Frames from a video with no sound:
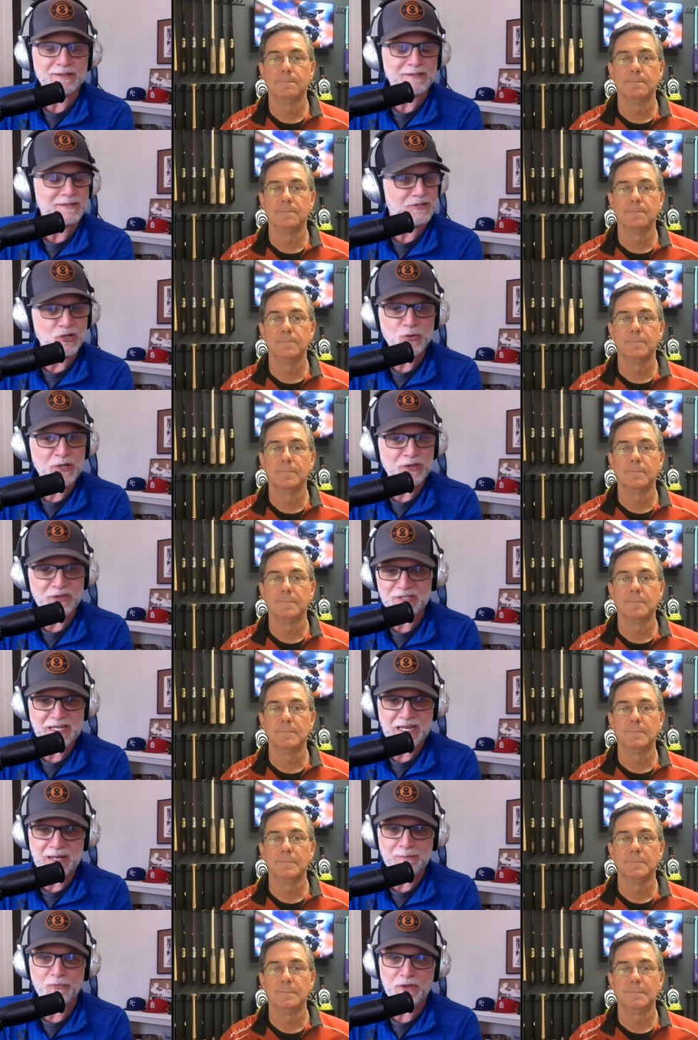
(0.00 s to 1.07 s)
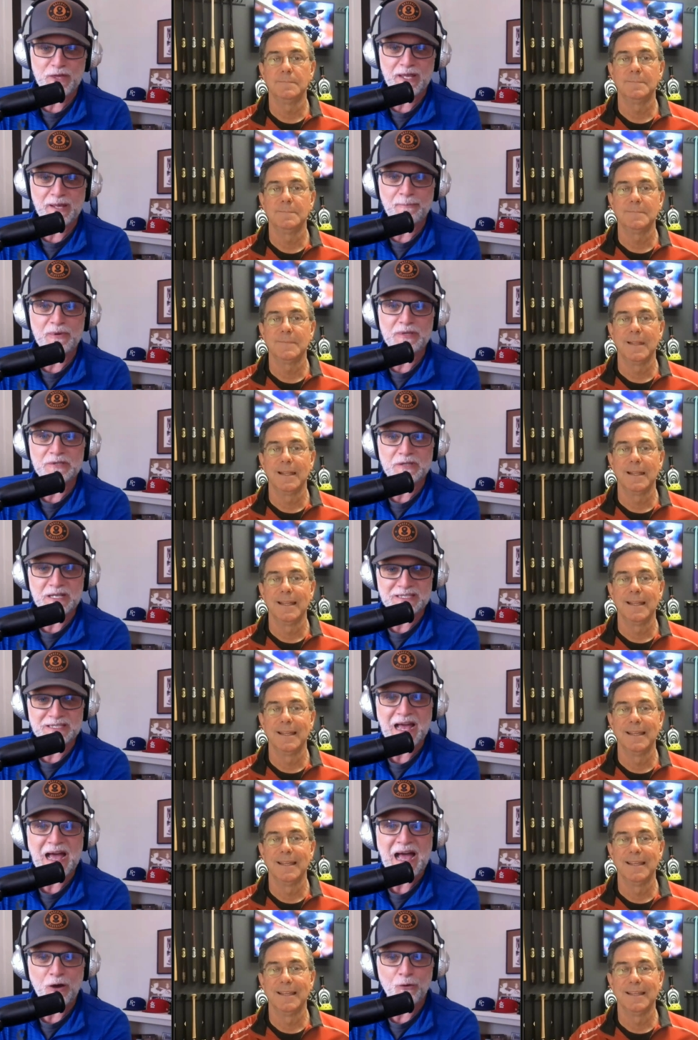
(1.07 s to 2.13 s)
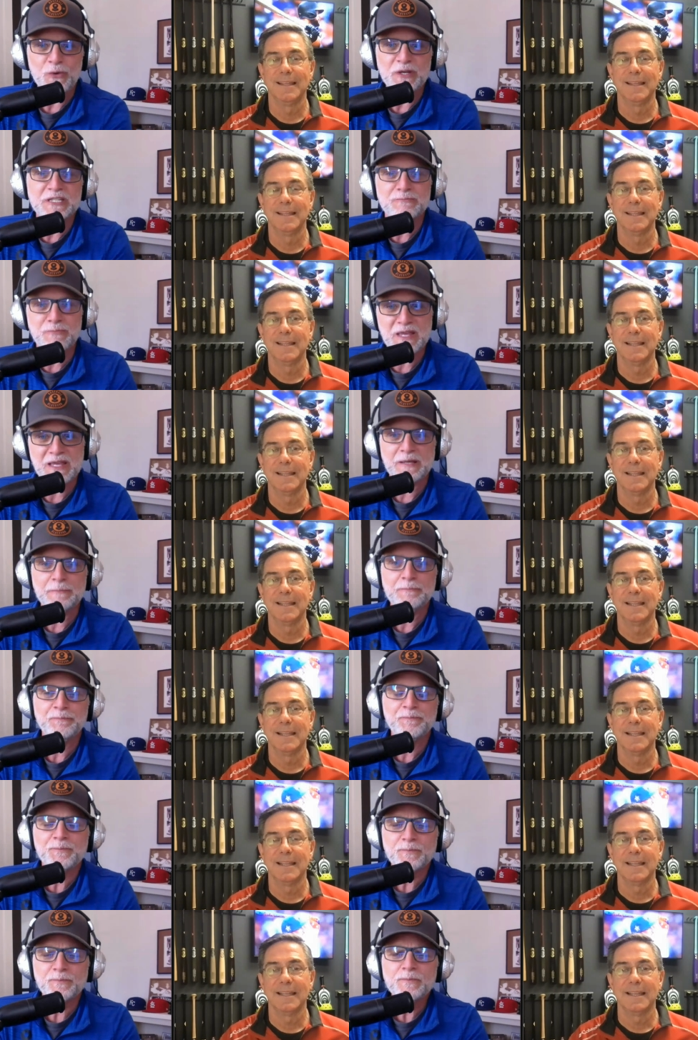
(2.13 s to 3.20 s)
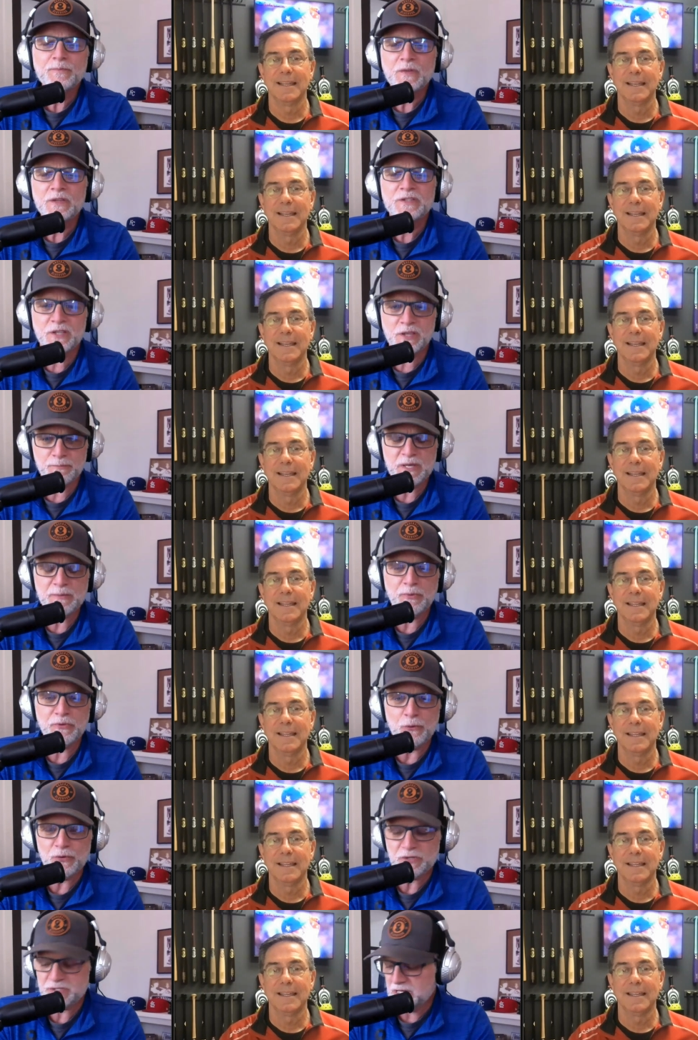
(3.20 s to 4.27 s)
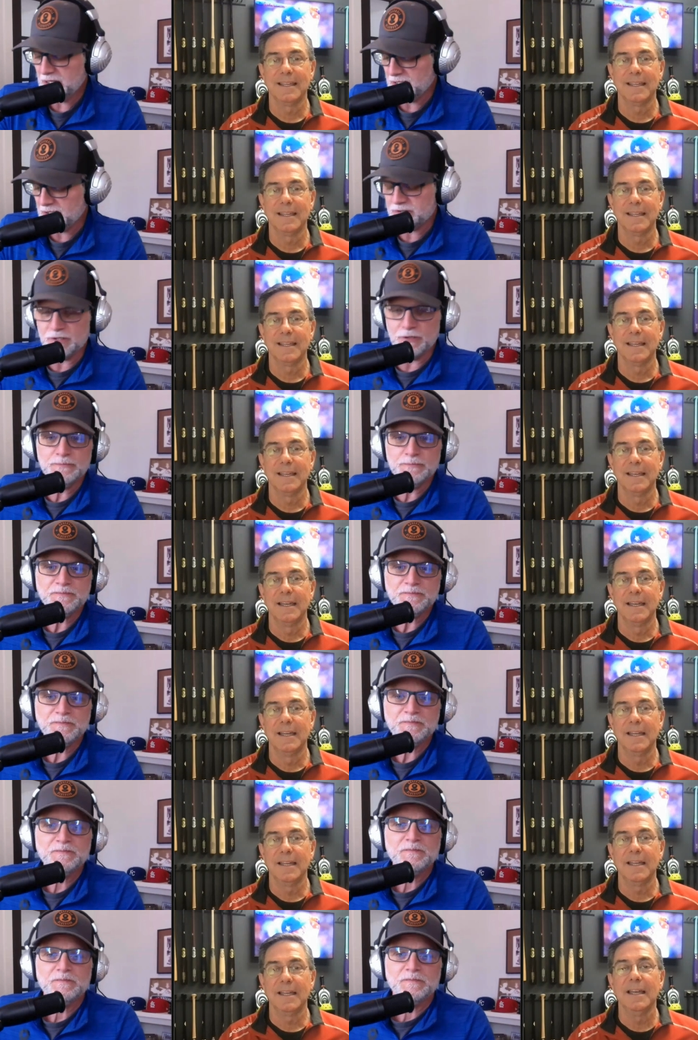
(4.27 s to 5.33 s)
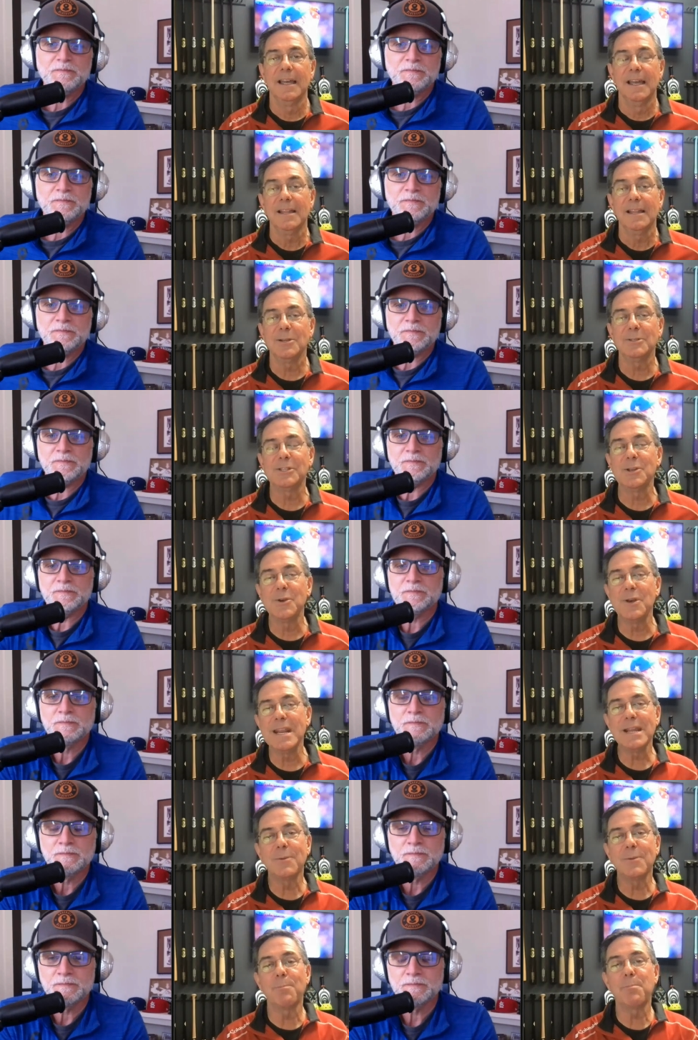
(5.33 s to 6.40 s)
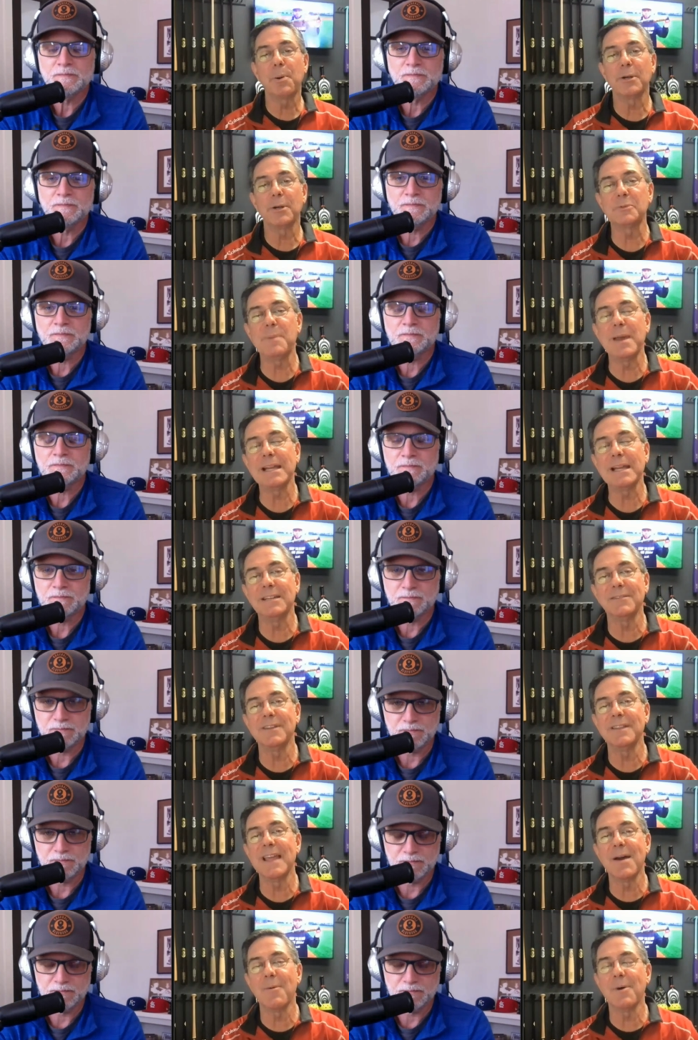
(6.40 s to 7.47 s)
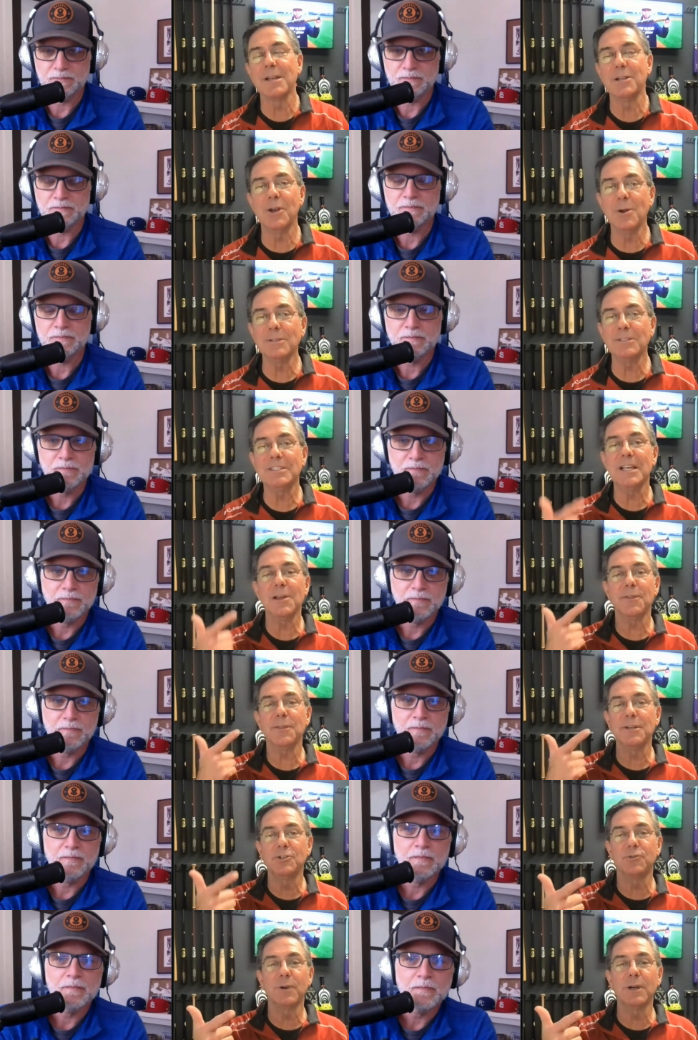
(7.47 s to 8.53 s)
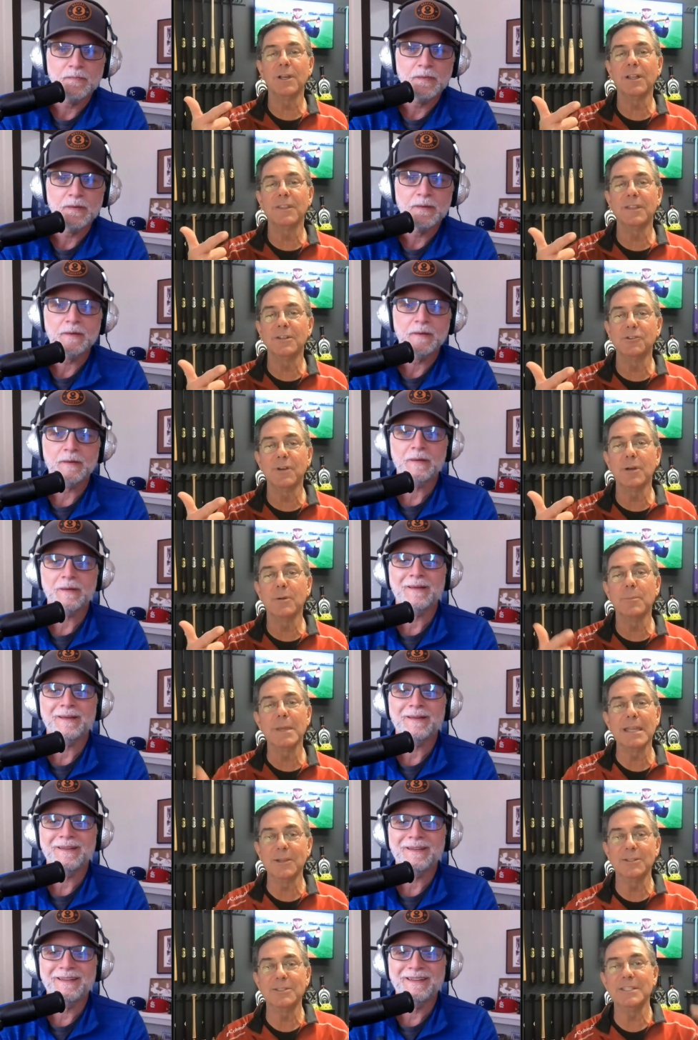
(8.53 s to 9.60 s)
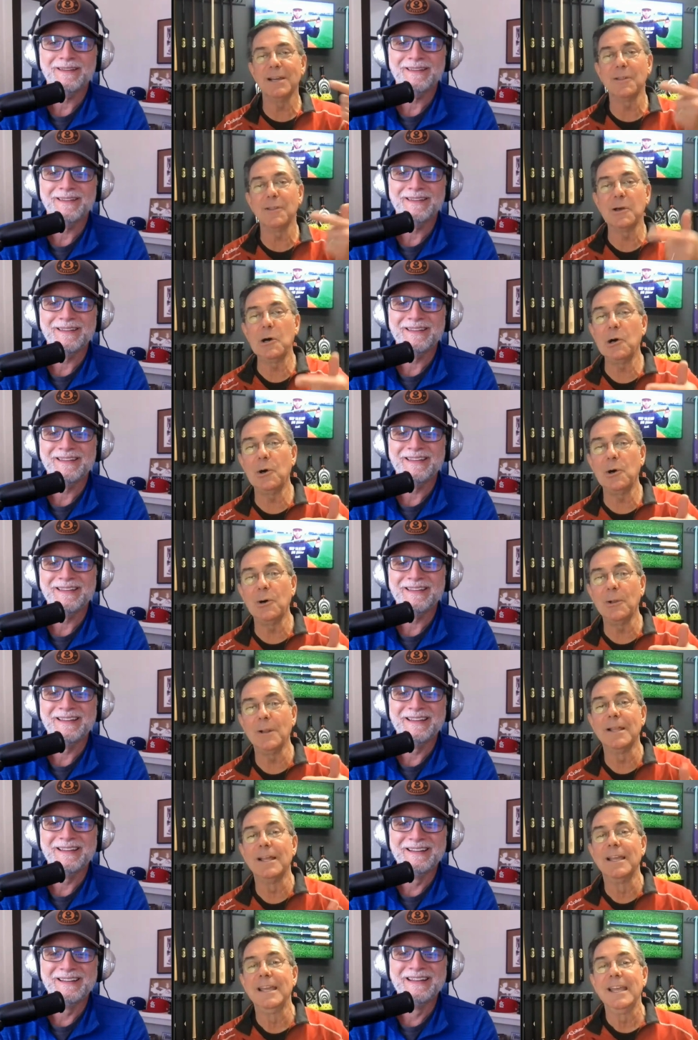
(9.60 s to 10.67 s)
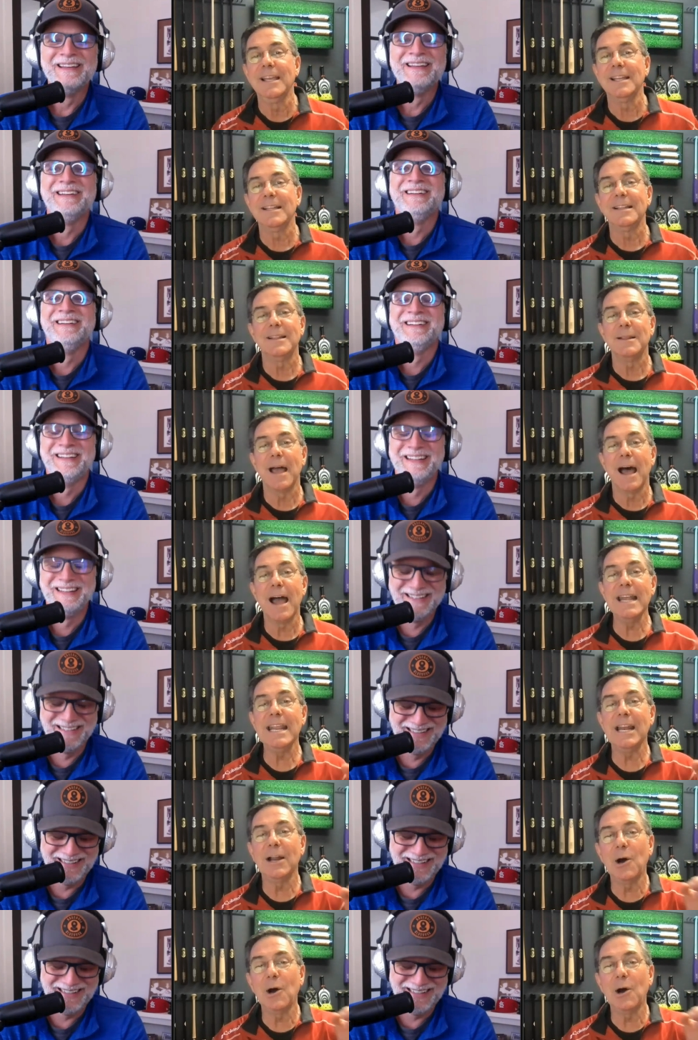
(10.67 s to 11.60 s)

Speaker 1: it's doing the same thing, but it's how we speak to the people that we're selling to.
Speaker 2: There's a unique perspective in that one. You don't sell the drill and the drill bit, you sell the hole. I need